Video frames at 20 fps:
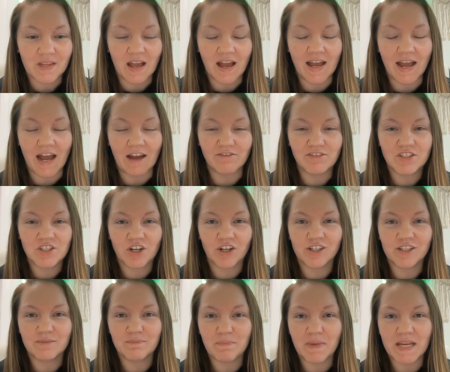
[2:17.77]
have
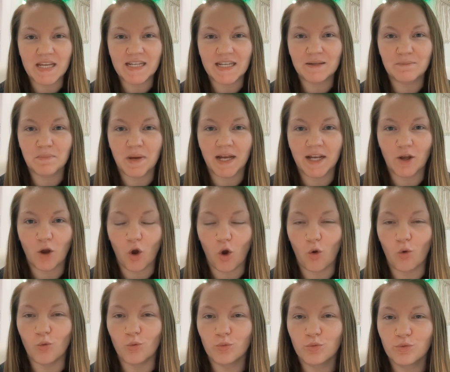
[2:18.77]
started making my
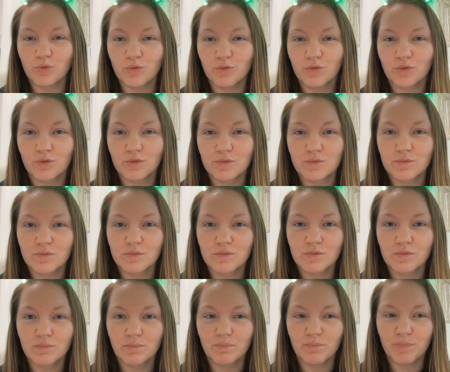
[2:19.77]
own
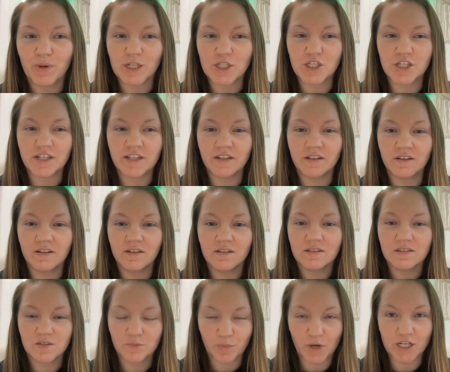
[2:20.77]
budgeting
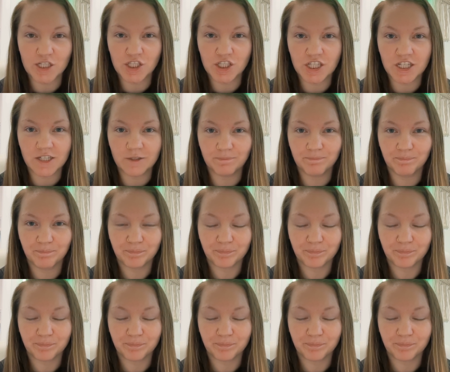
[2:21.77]
spreadsheet.